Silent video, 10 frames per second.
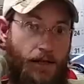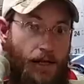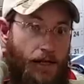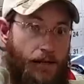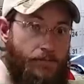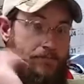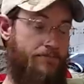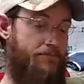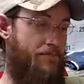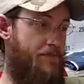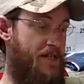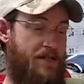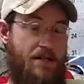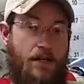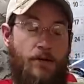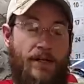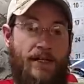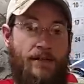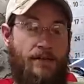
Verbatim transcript: Um, it's easy to clean,